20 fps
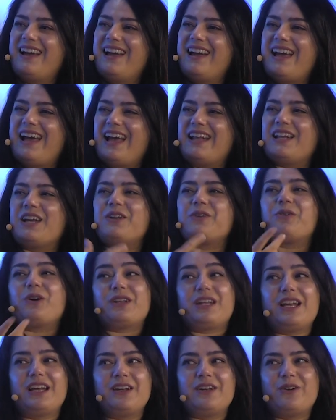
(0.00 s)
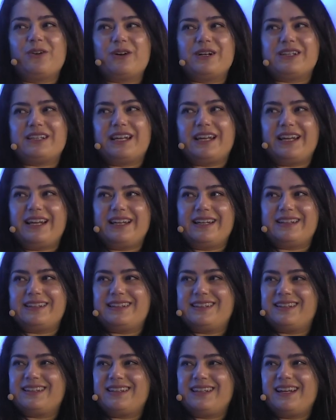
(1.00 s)
and then one day noticing
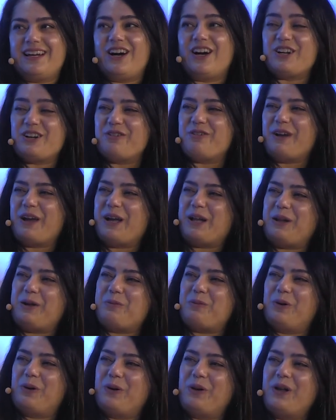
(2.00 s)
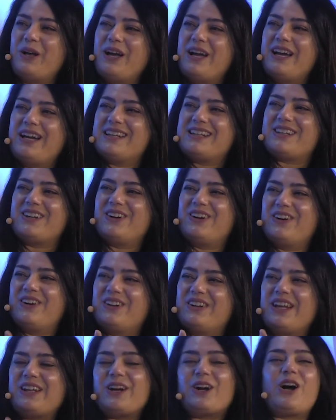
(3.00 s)
it's unavailable. So
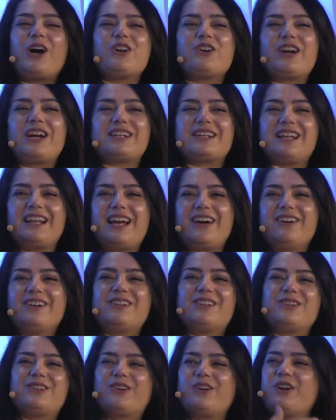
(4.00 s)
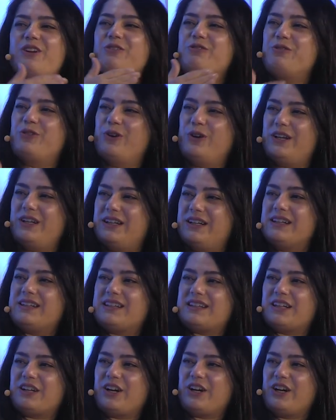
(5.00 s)
data contracts allow us to sort of avoid these
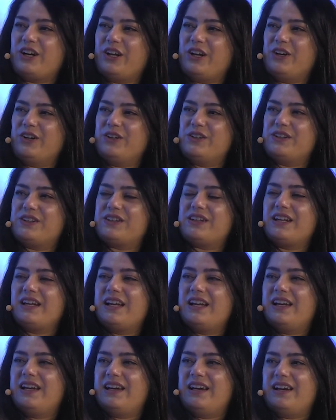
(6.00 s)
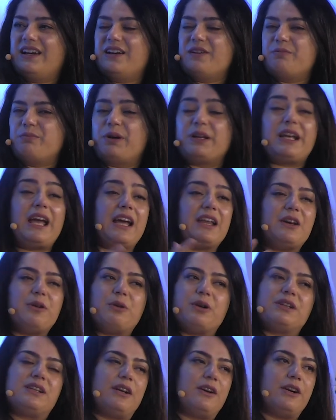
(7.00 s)
scenarios. But yeah, there
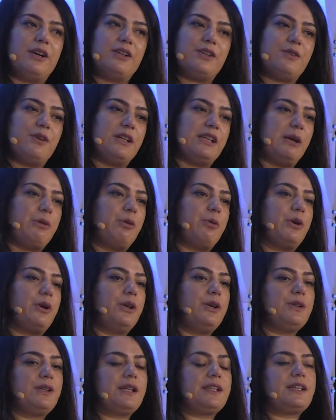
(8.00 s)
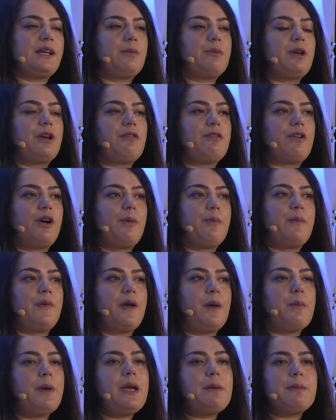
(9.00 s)
were scenarios, for example, where using something from
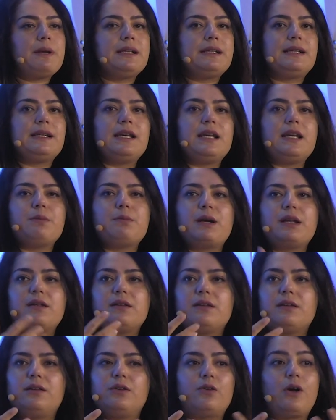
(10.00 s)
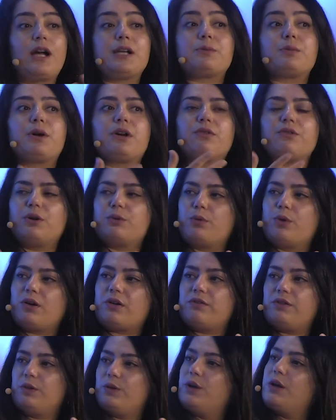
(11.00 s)
the payments team, and as part of their
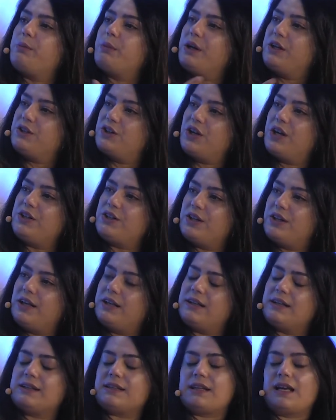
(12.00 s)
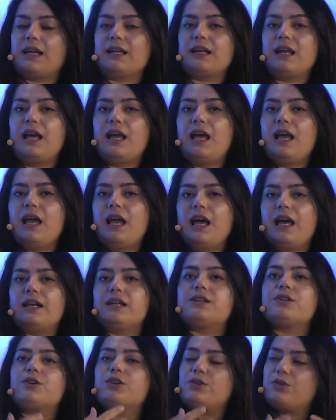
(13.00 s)
workflow, they might change the data set. And
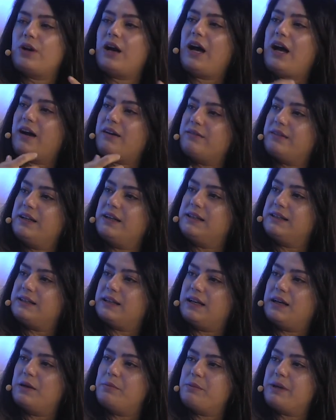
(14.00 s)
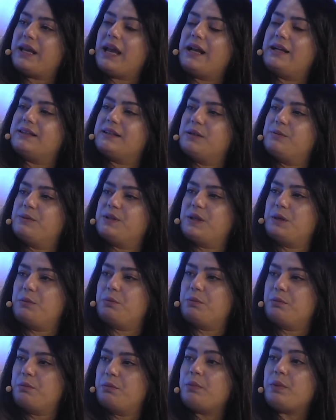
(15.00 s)
it's good to have these mechanisms in
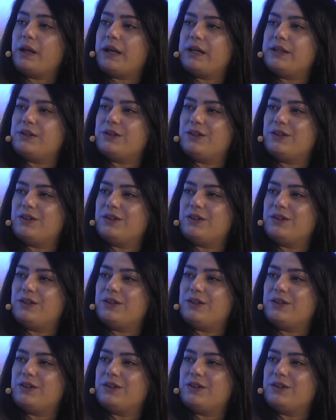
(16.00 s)
place to